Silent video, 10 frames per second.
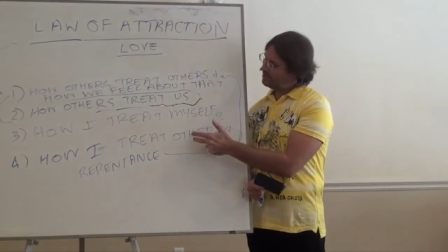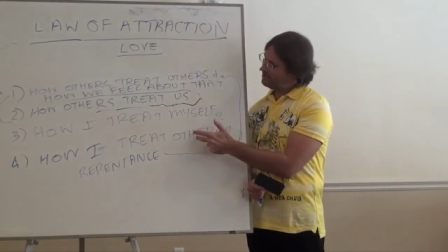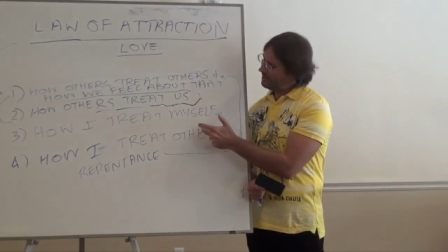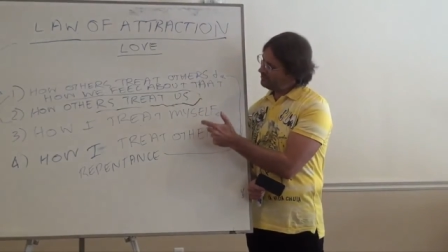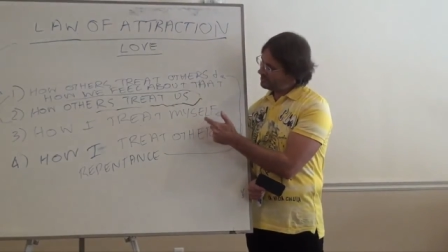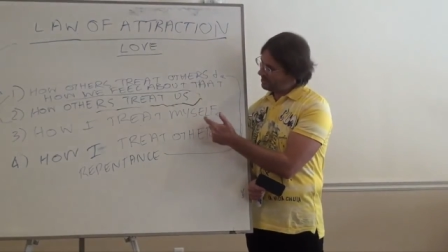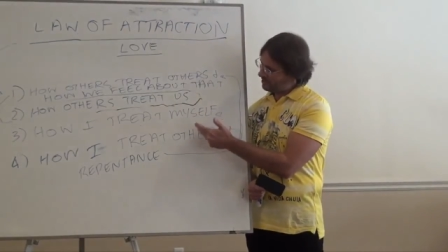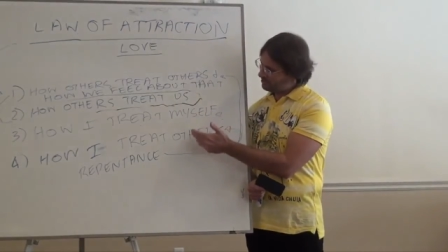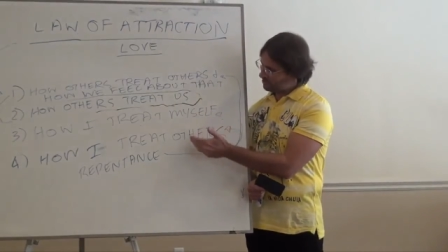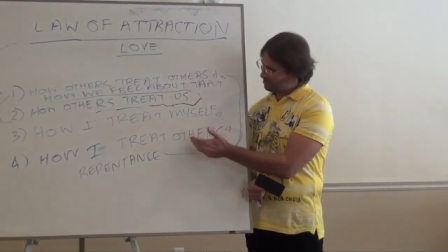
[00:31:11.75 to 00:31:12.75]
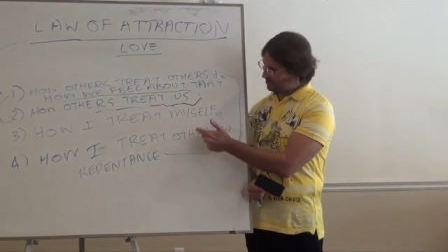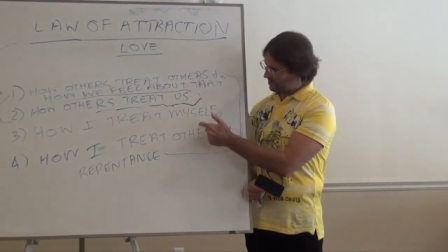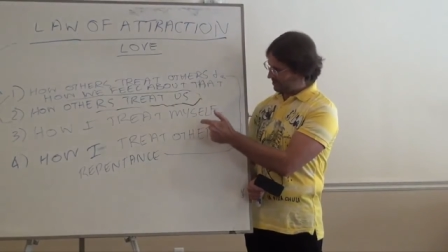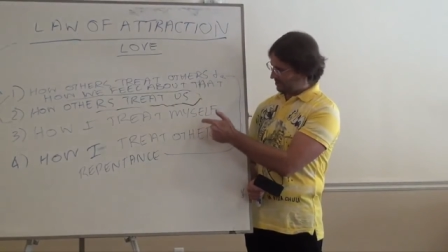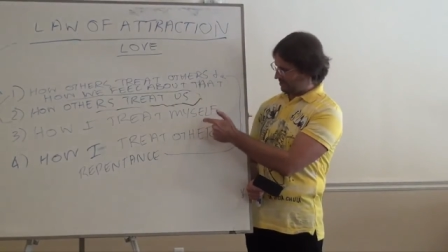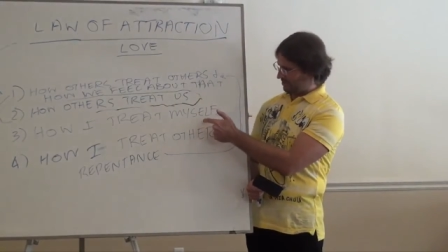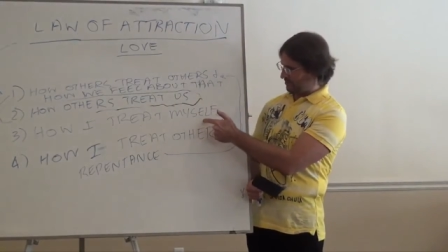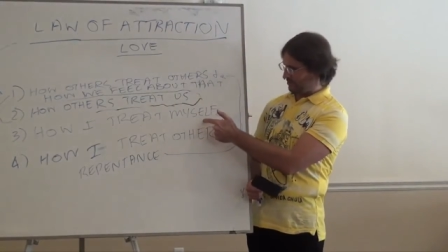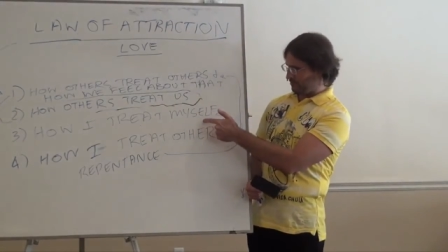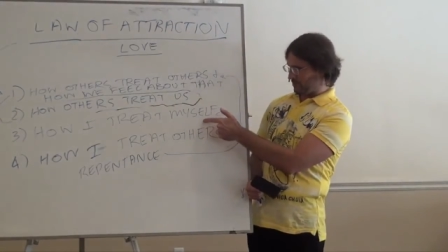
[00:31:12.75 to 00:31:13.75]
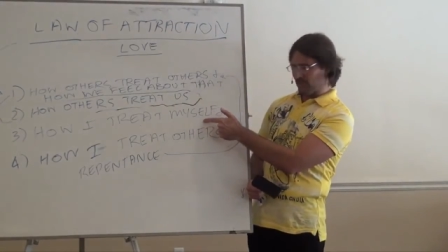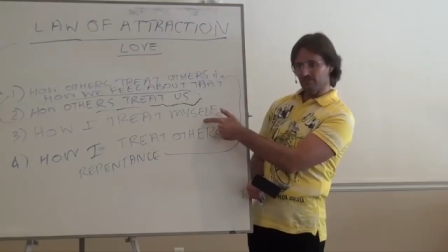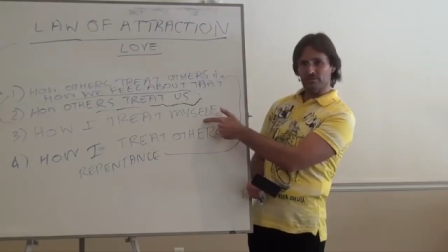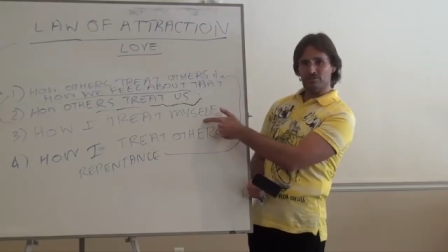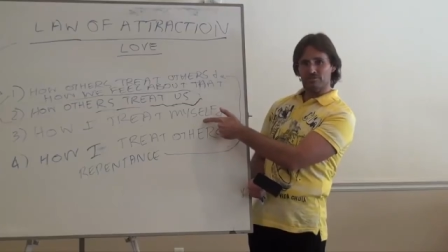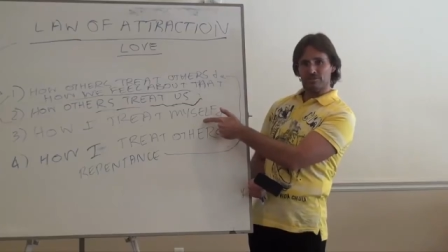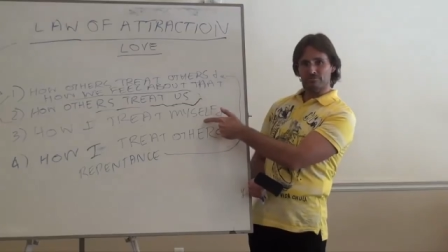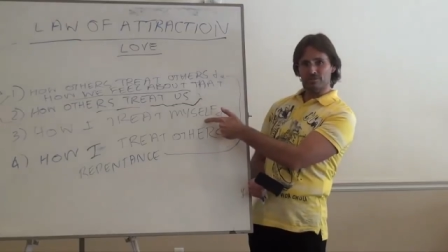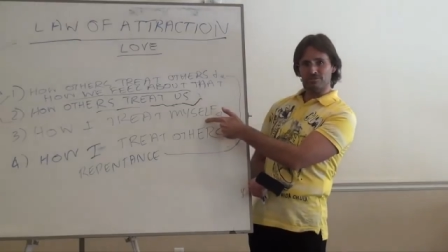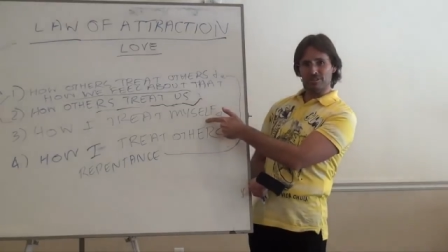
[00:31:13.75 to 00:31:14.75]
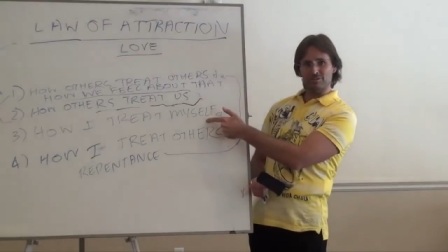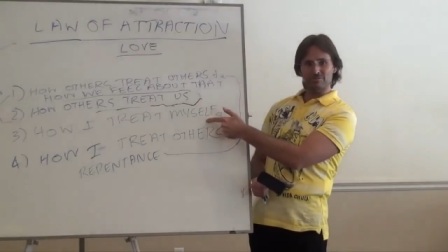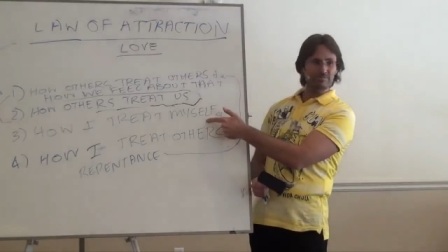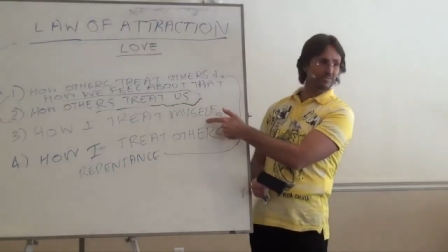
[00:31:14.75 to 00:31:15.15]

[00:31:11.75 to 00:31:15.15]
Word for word: You'll have to go through forgiveness of yourself,